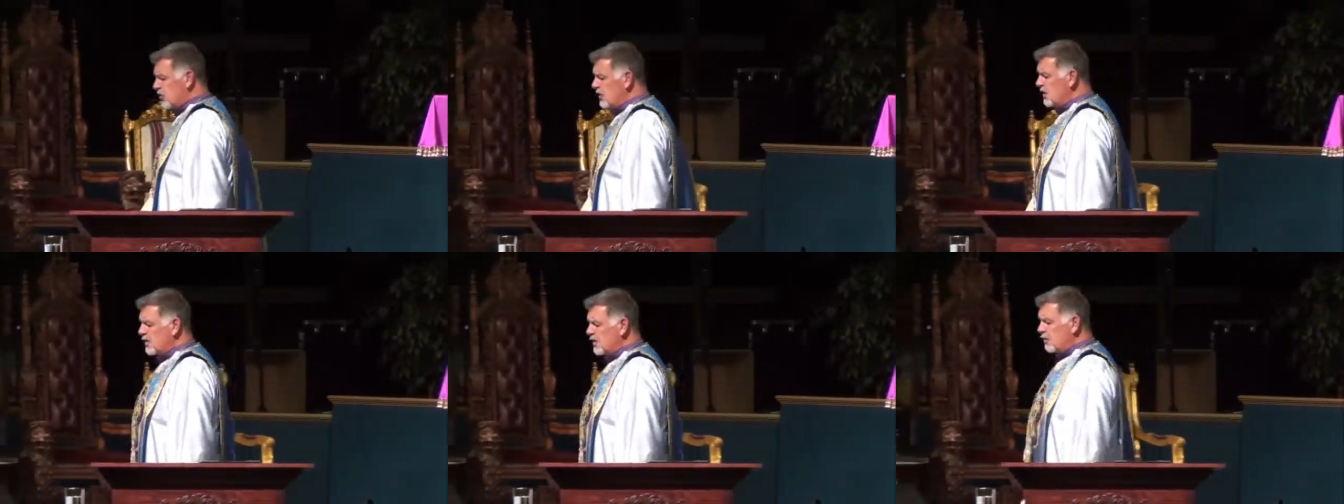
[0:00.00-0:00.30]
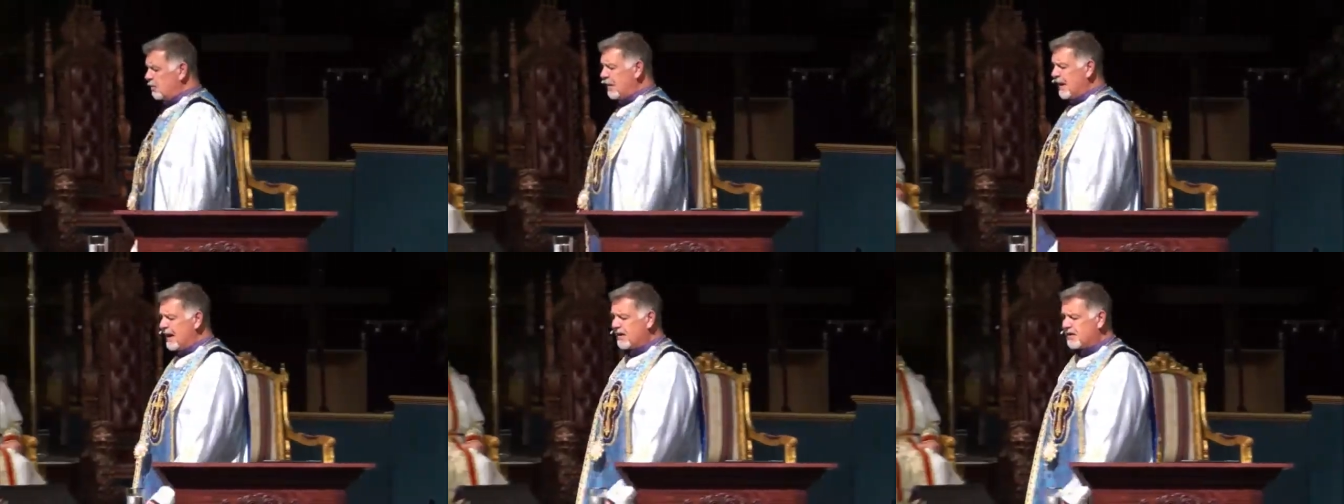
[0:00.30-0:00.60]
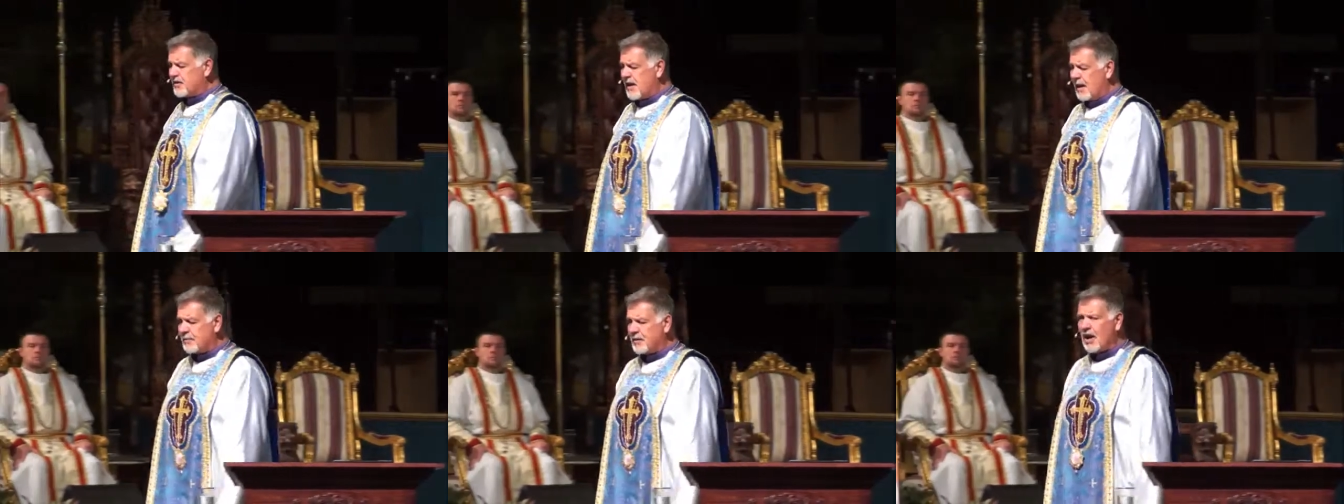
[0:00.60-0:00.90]
doing it to be
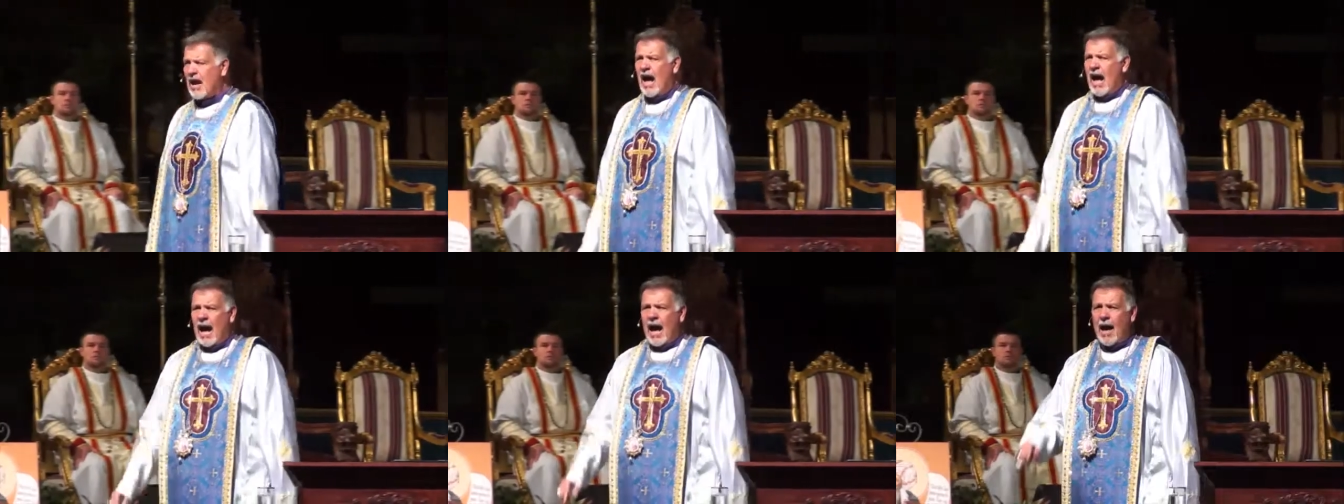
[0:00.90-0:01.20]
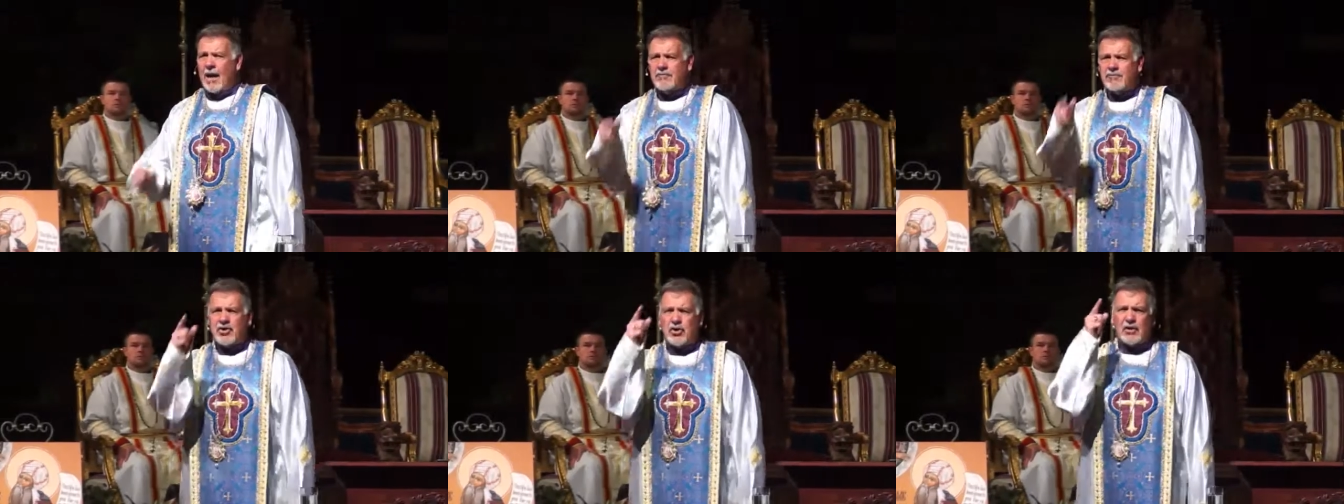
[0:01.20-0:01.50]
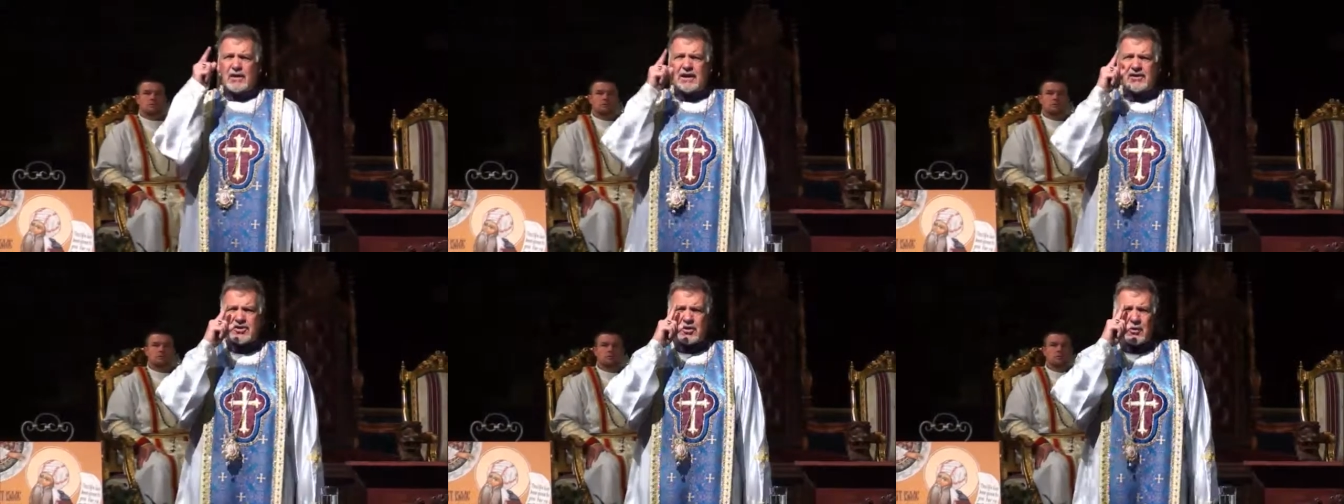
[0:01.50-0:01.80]
accepted. I'm
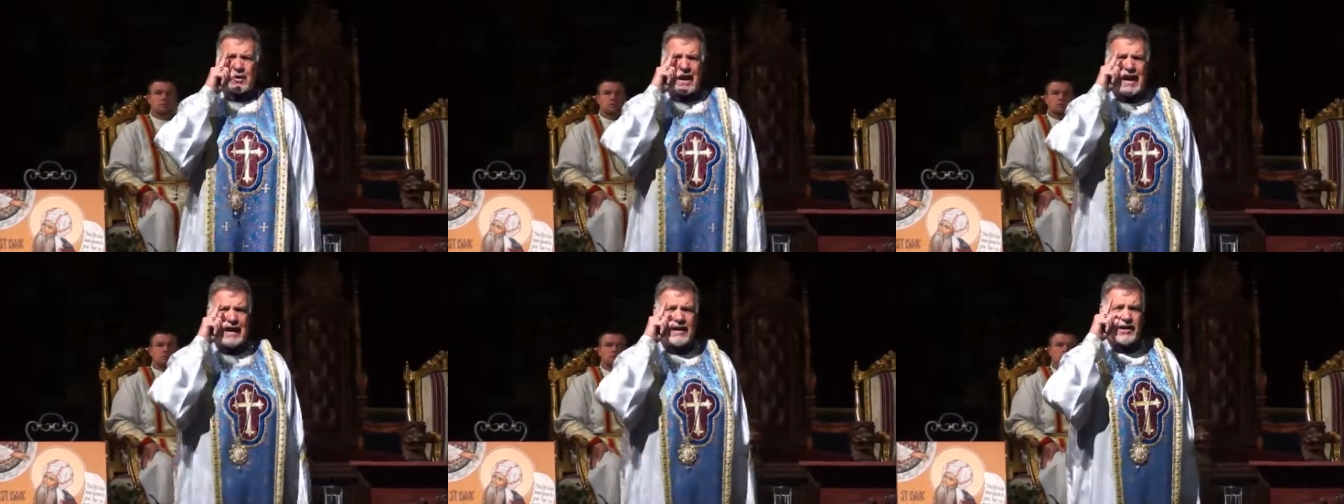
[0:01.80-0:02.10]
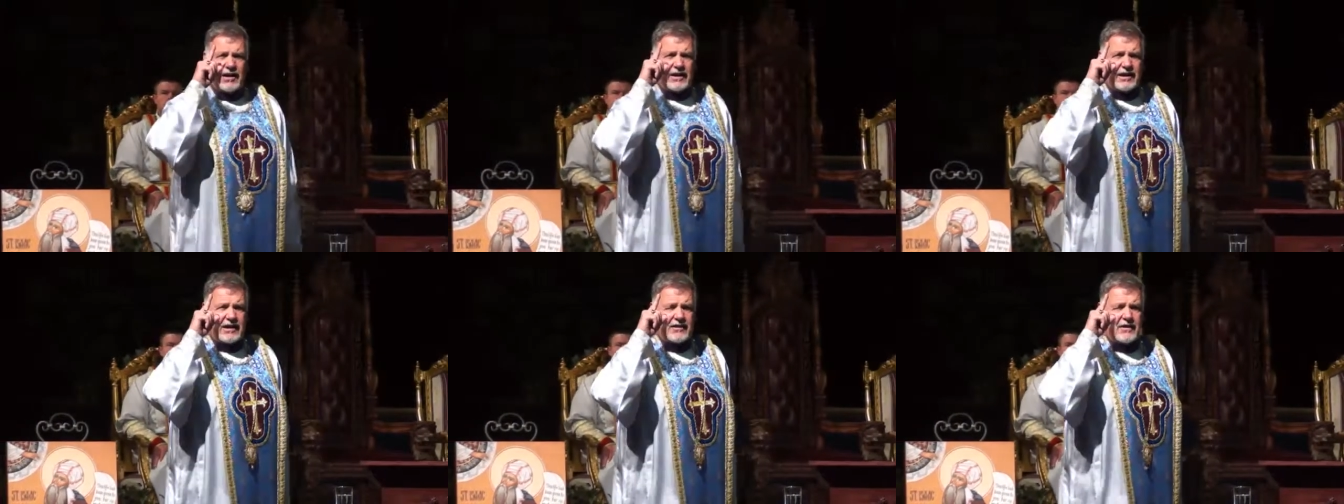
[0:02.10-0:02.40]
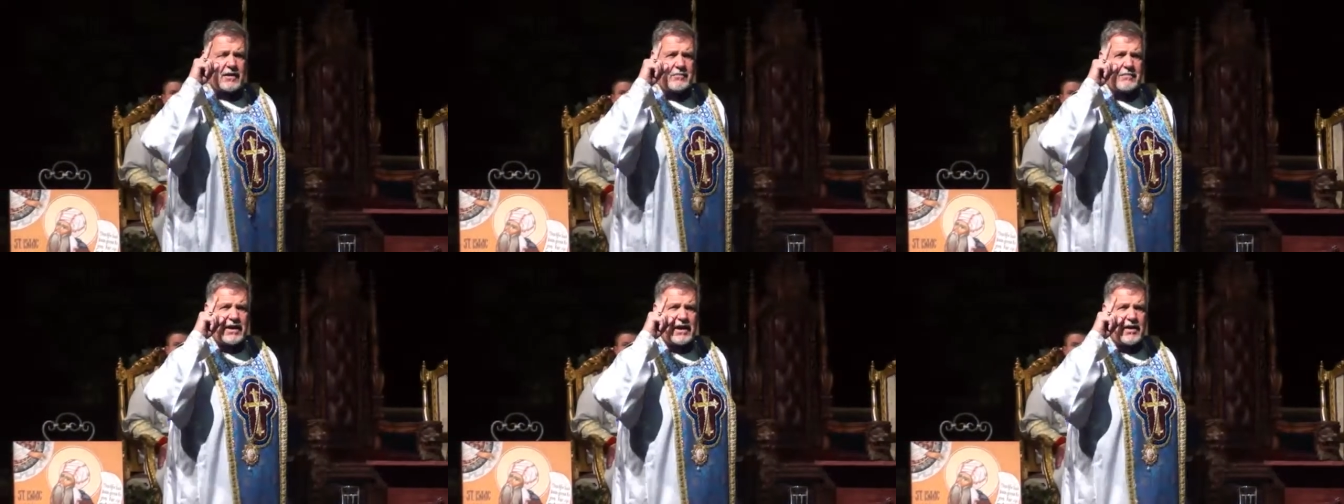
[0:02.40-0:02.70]
doing it so when I look in
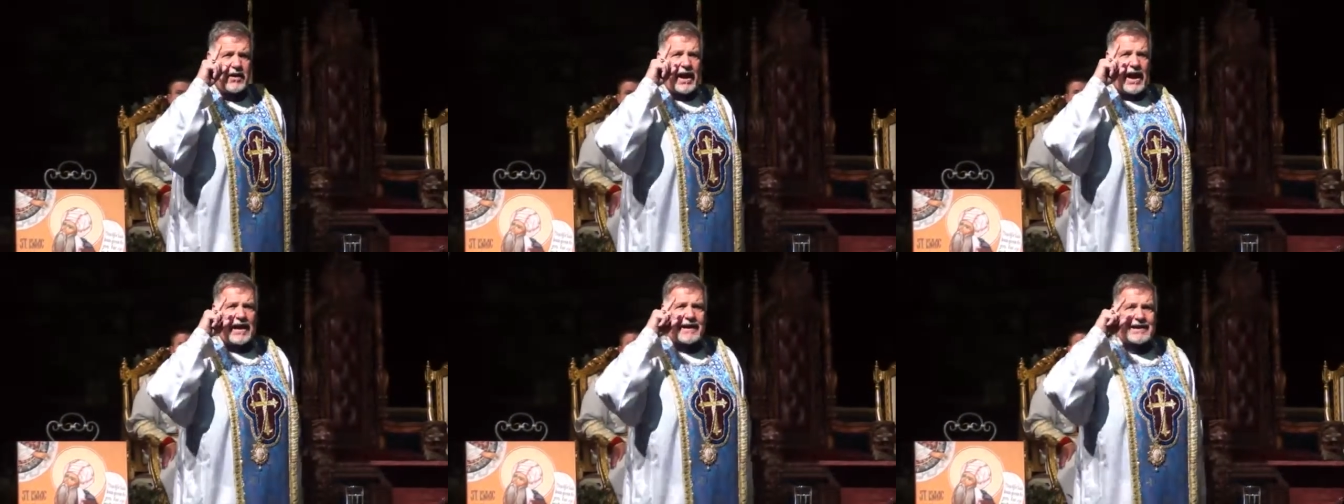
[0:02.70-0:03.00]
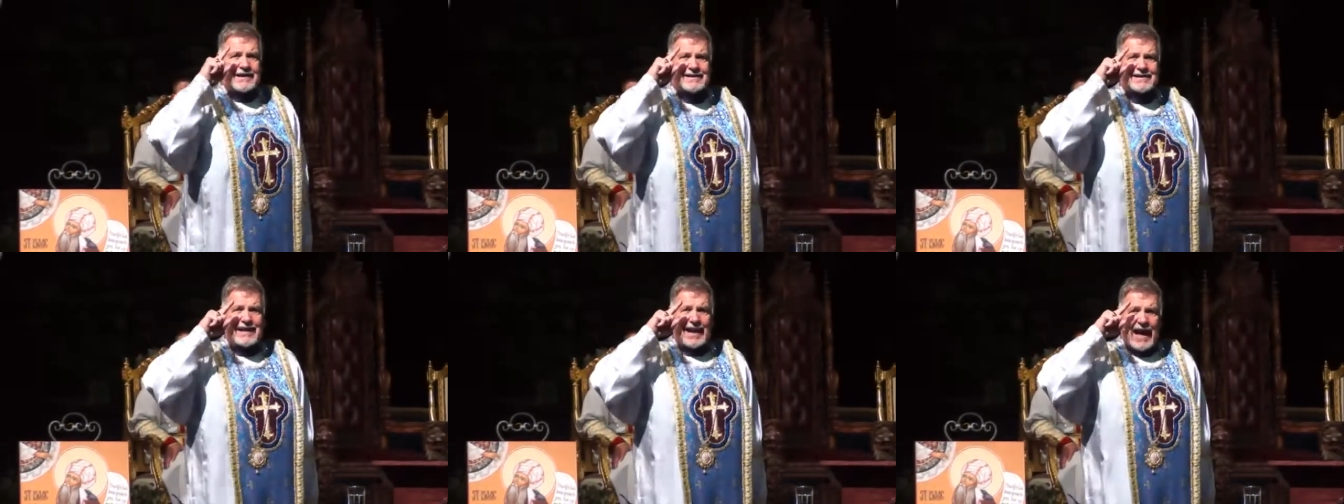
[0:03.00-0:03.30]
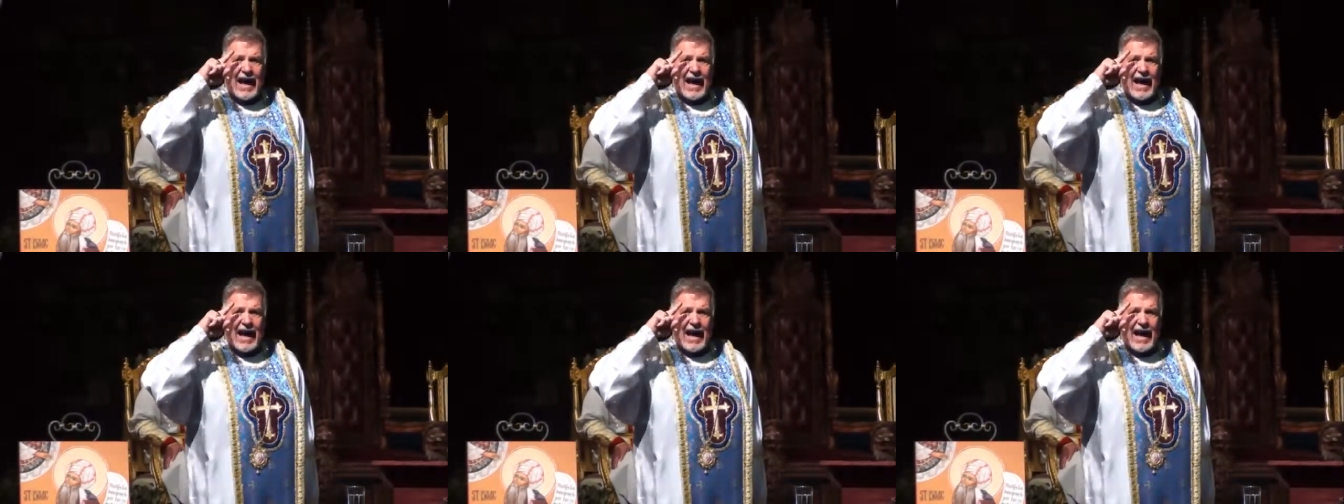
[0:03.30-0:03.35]
the mirror, I can say,